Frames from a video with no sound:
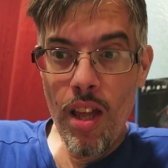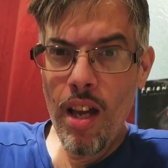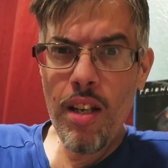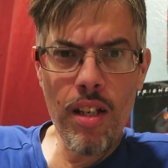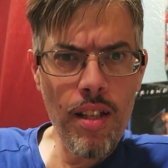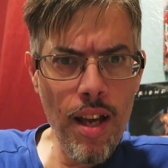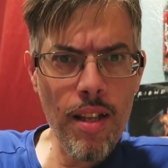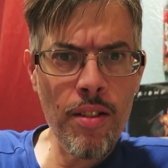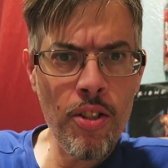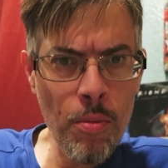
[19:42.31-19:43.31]
And
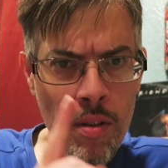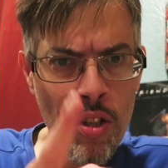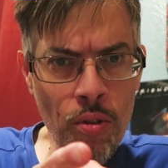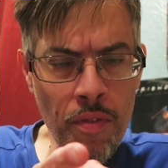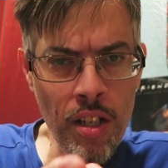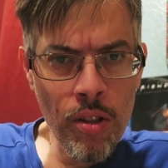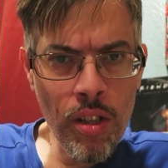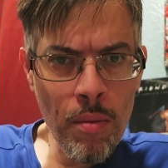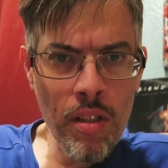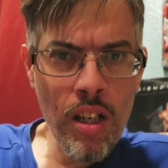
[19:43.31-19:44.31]
yeah, there should be a new video
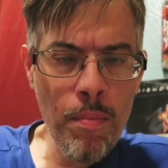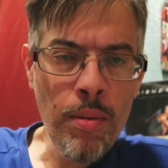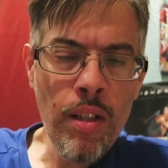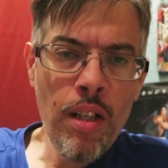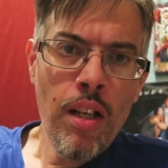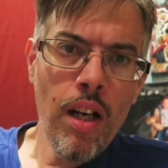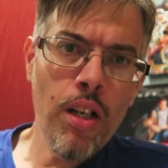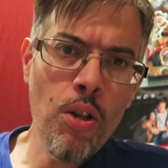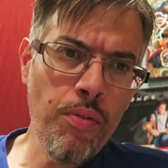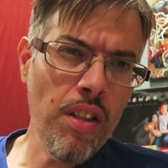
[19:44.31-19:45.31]
coming up
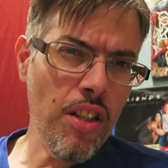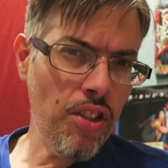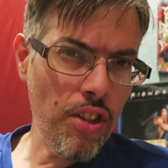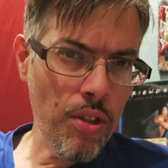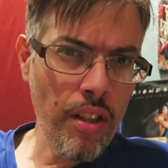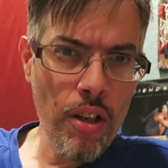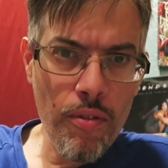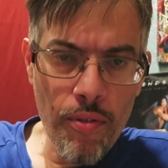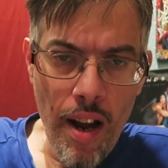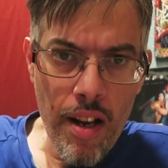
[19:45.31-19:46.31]
hopefully this Thursday or
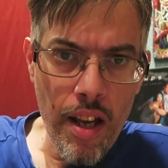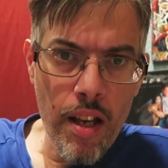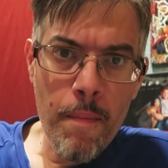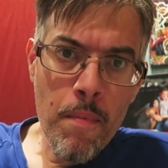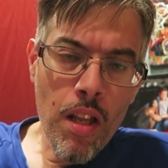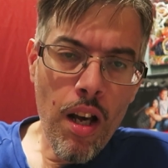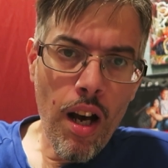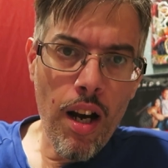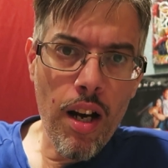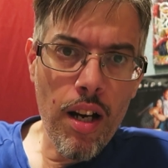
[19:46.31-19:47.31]
Friday.
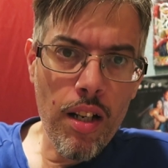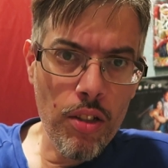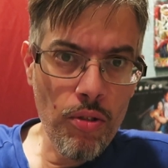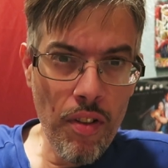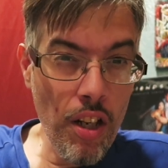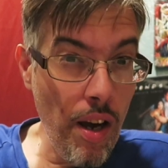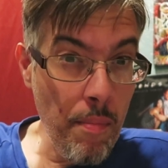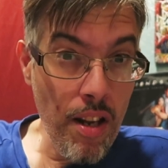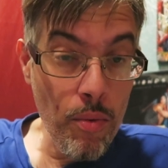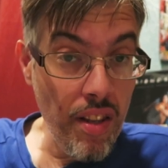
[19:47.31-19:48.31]
A new video I
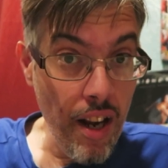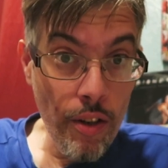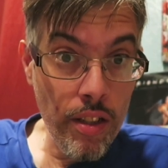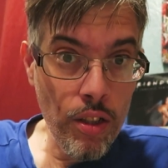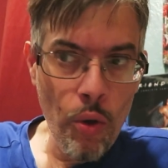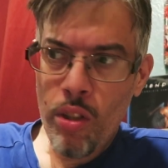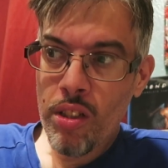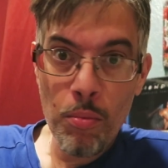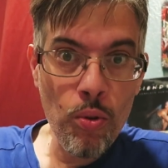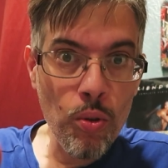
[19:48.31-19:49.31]
made with Aaron going to
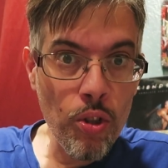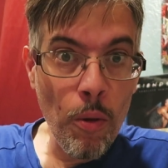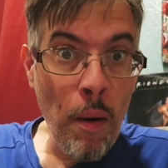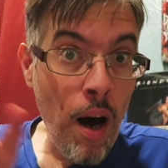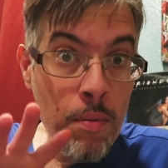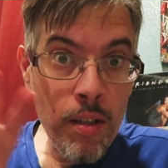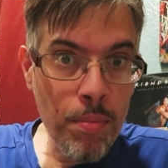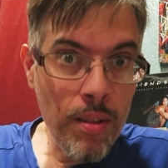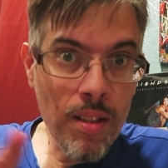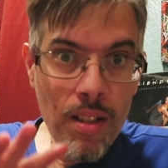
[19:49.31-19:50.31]
some cool little pop-up
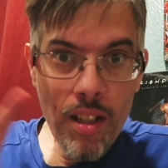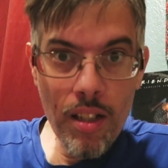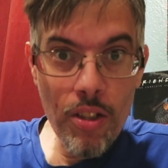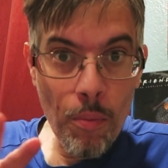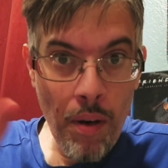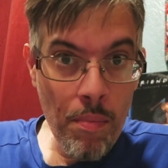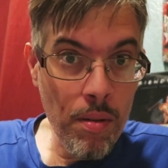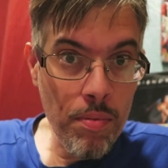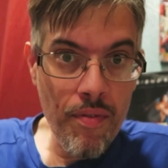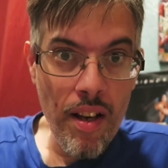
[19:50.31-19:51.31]
you know,
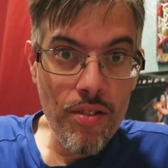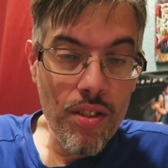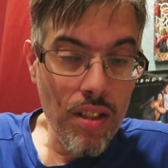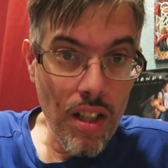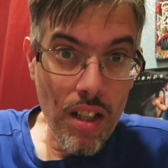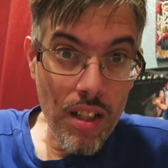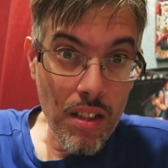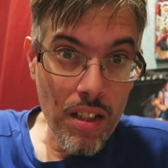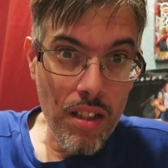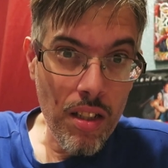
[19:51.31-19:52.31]
pop-up events
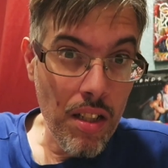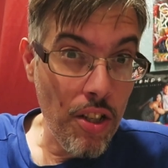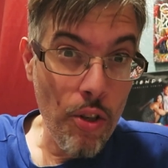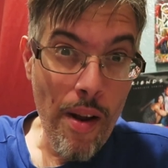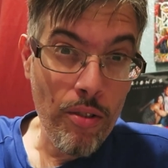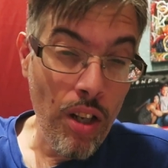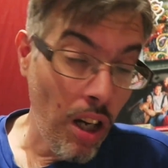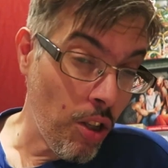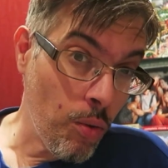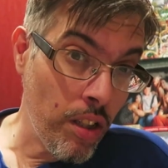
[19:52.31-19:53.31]
in and around
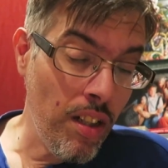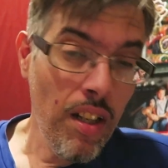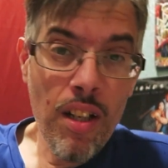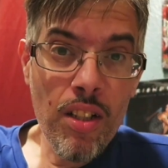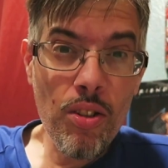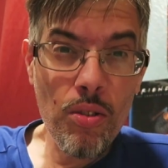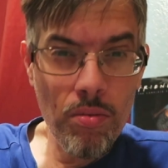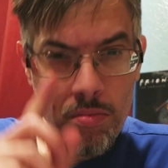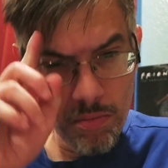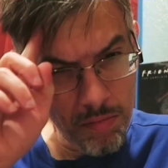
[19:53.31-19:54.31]
Hollywood. So